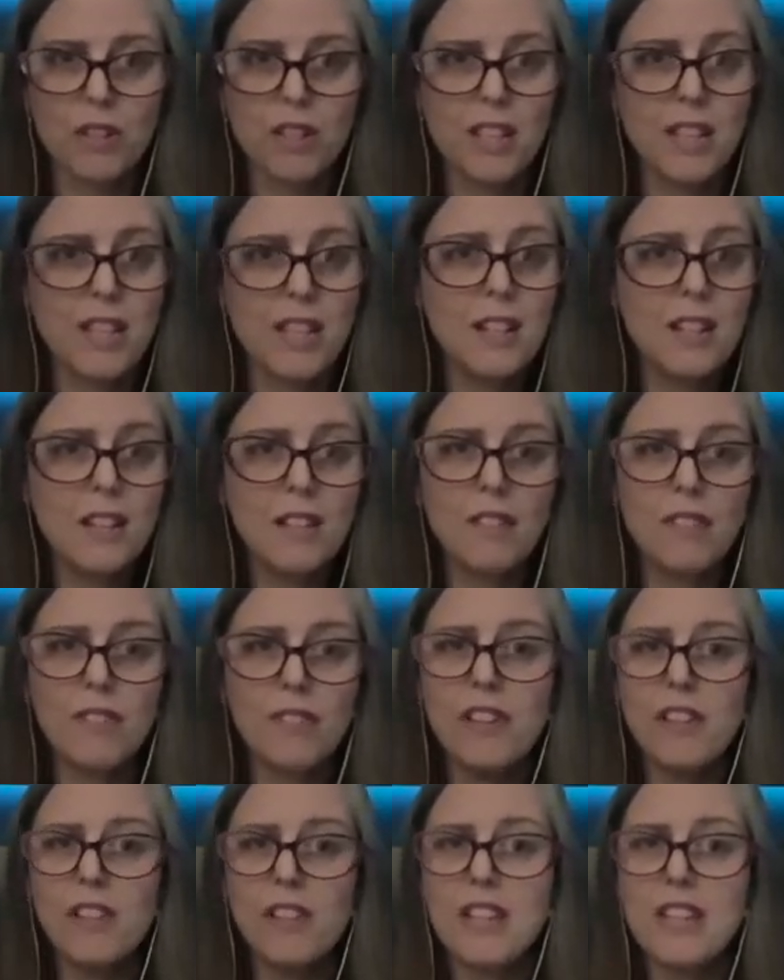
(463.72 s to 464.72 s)
he didn't
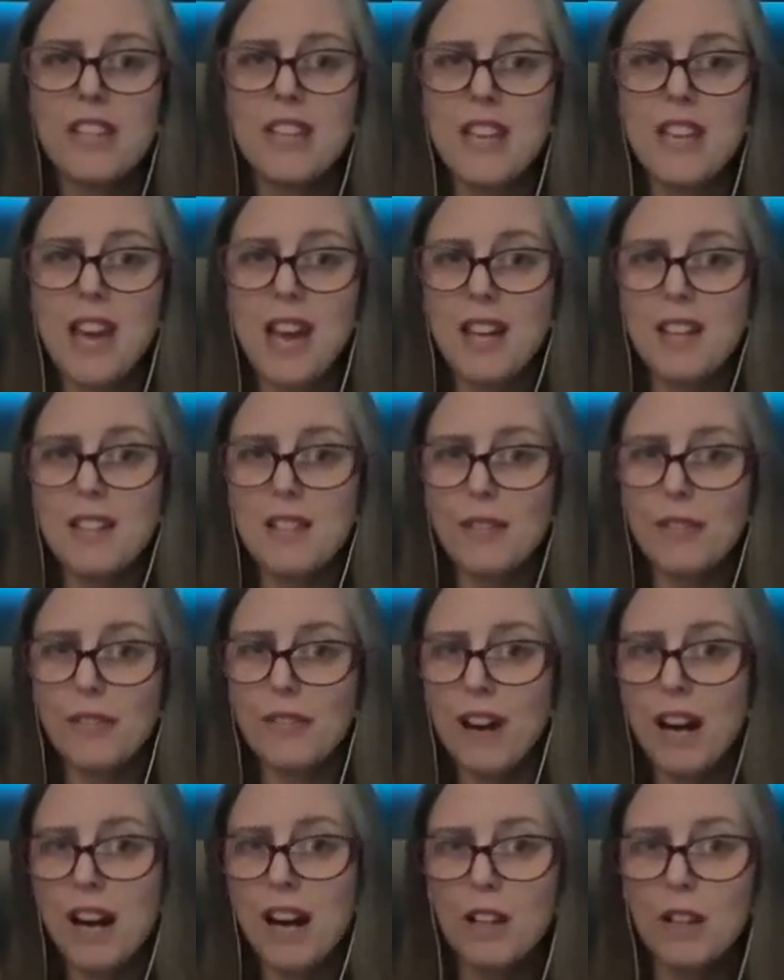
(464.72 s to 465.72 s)
feel like he had to
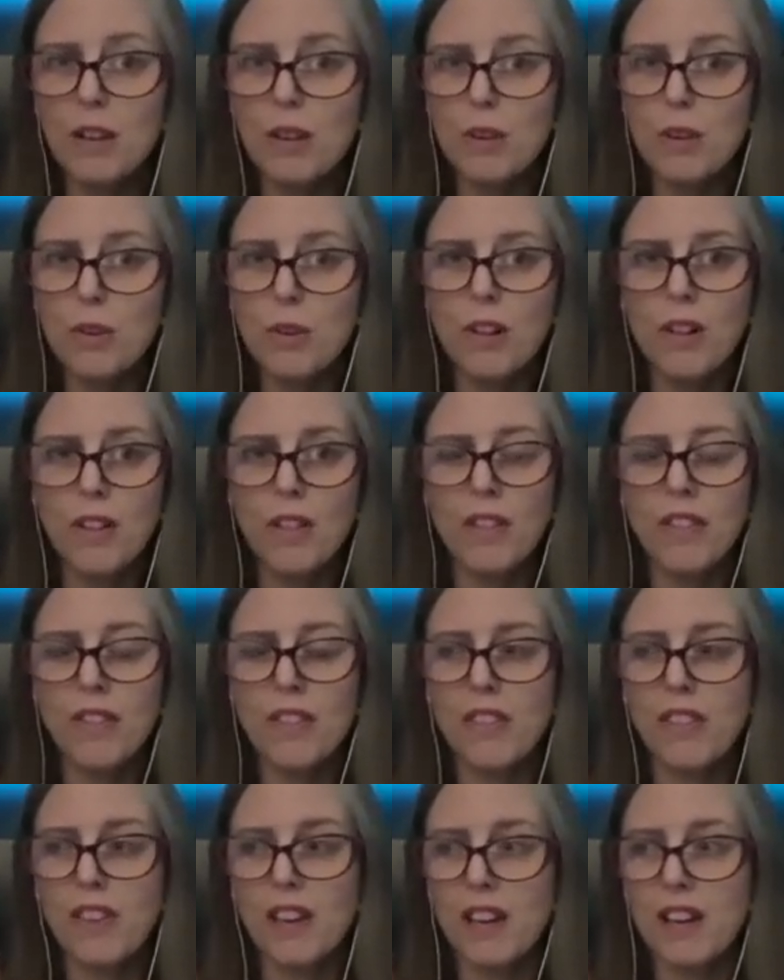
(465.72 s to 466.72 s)
follow
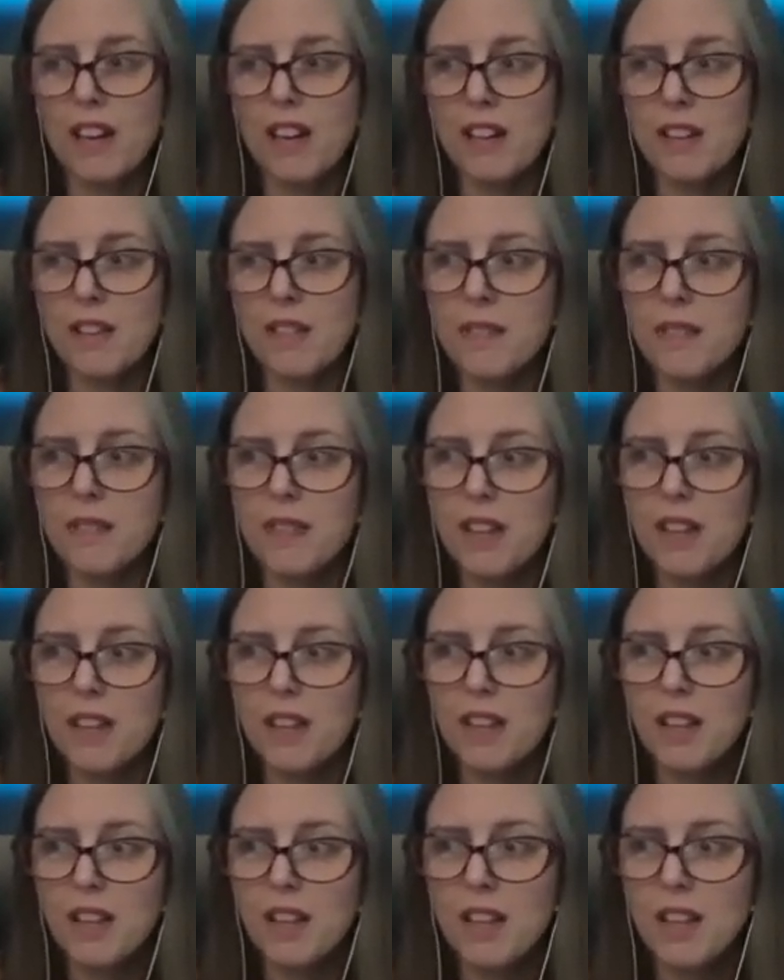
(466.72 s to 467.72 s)
uh,
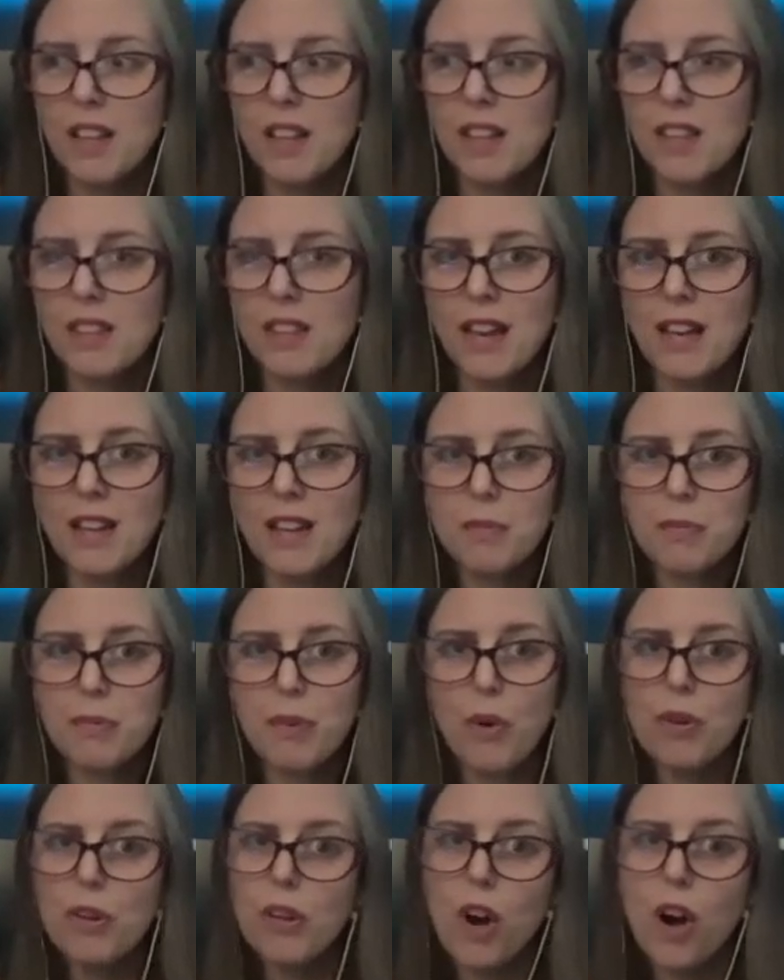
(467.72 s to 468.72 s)
that
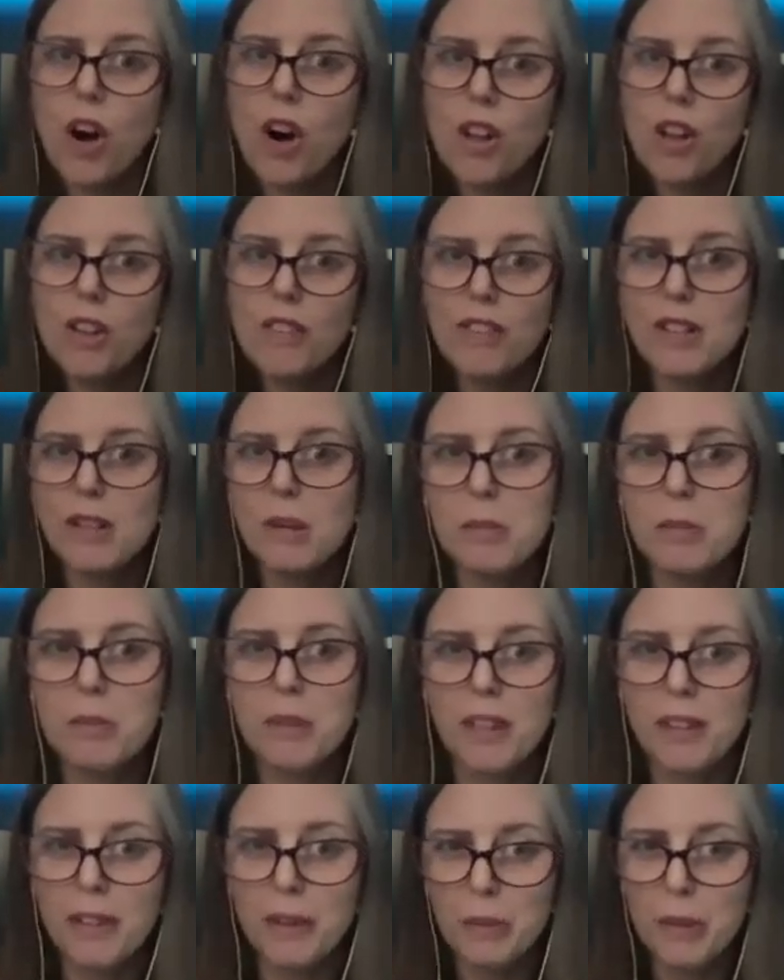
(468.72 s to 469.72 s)
protocol of him
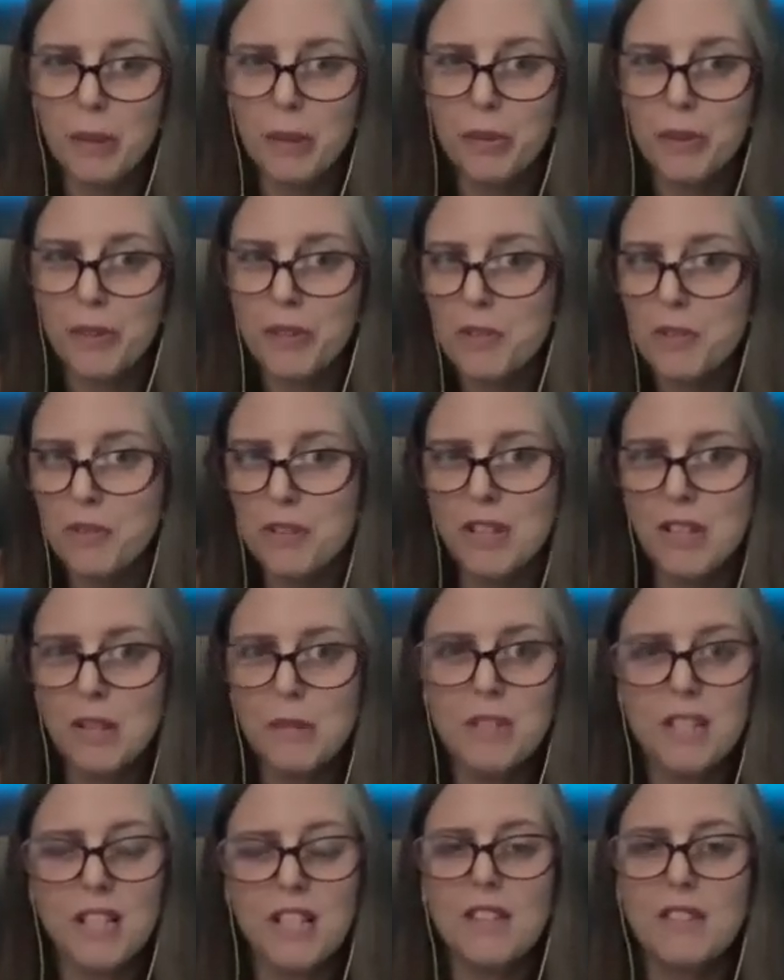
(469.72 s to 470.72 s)
killing people in the
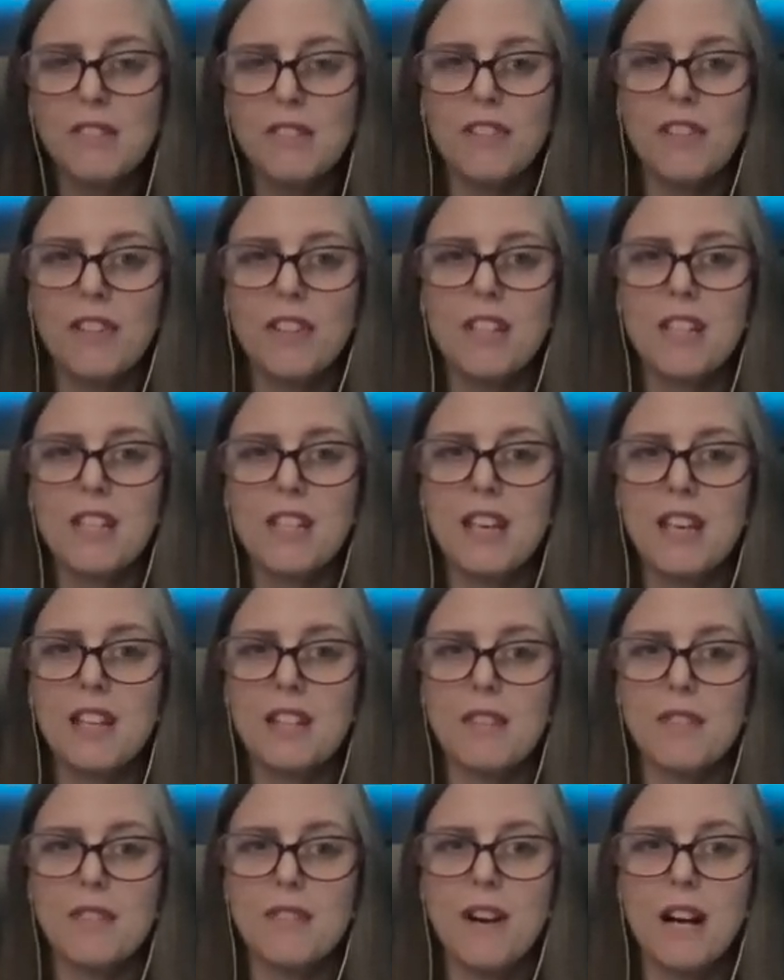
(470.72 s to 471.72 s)
dreams. He didn't feel like he had
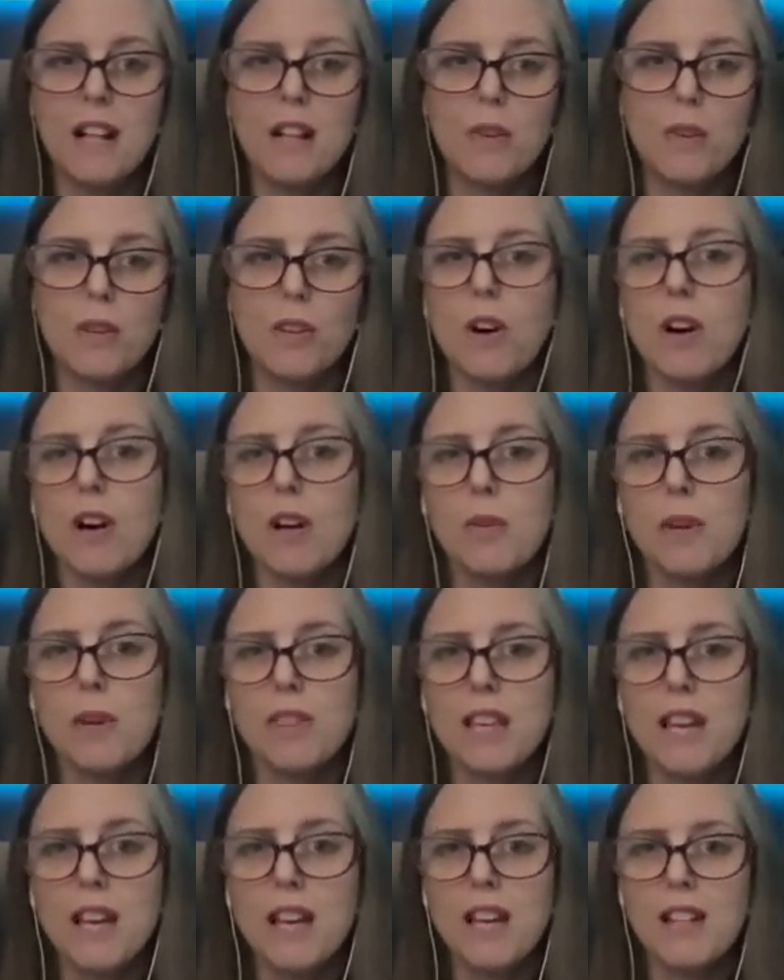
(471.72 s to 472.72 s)
to follow along with
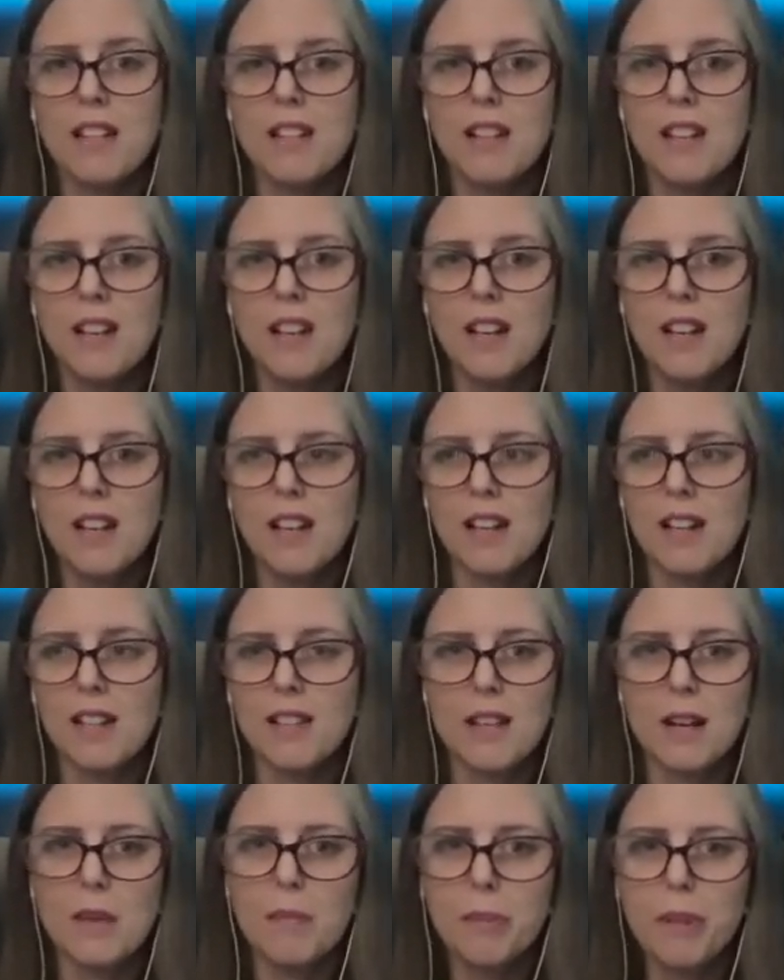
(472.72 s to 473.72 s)
that
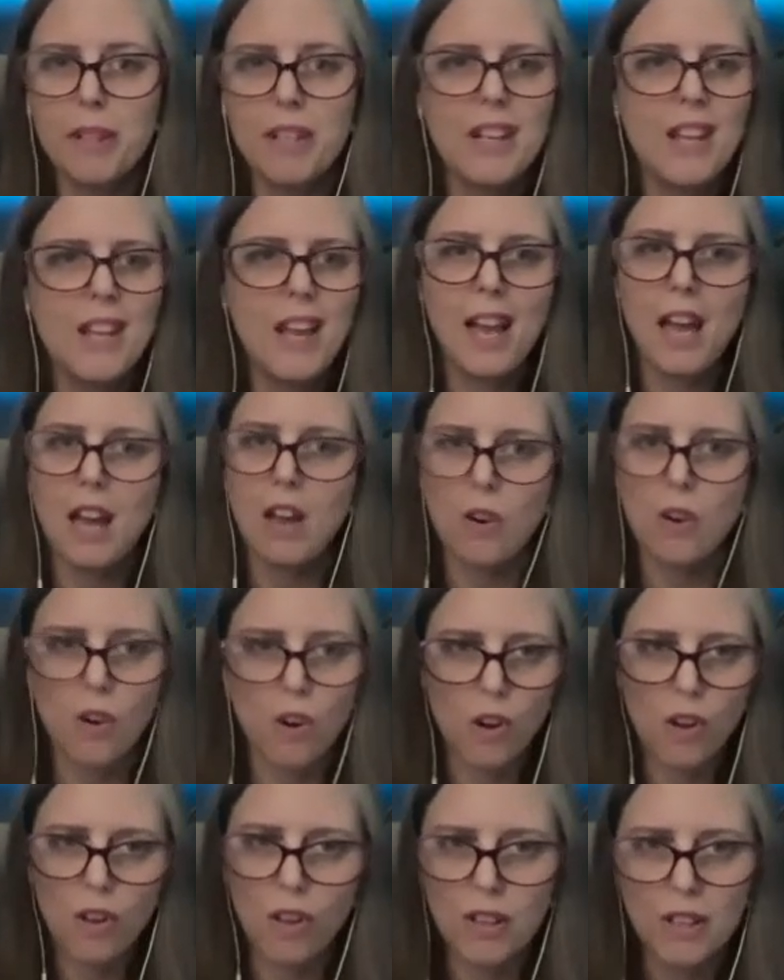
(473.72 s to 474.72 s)
template at
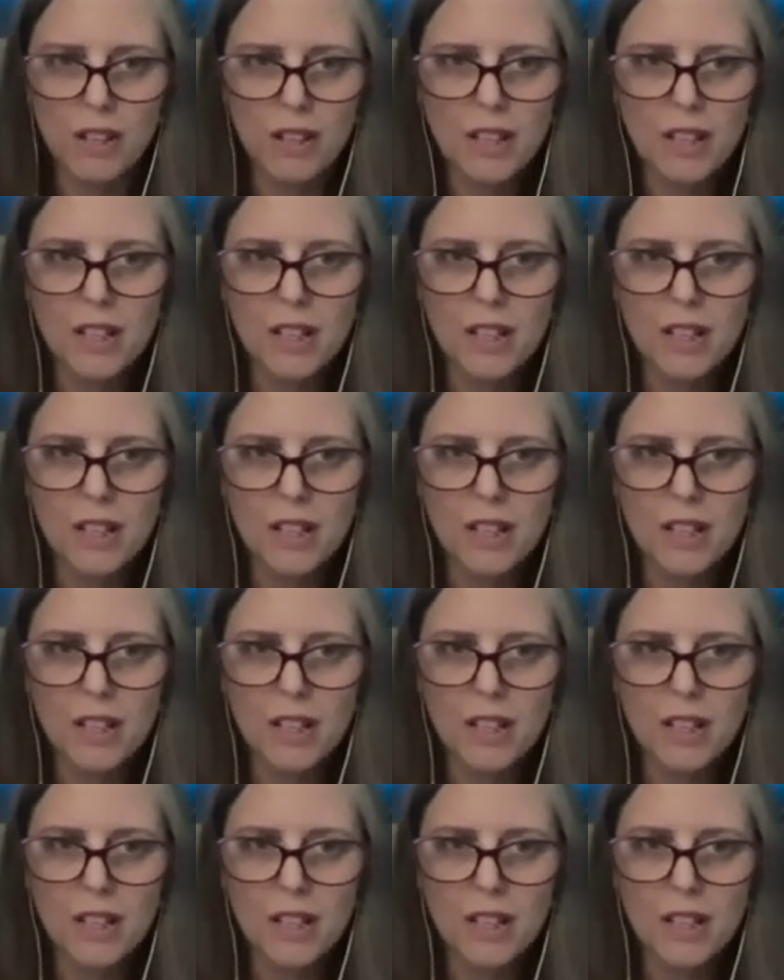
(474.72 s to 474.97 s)
all.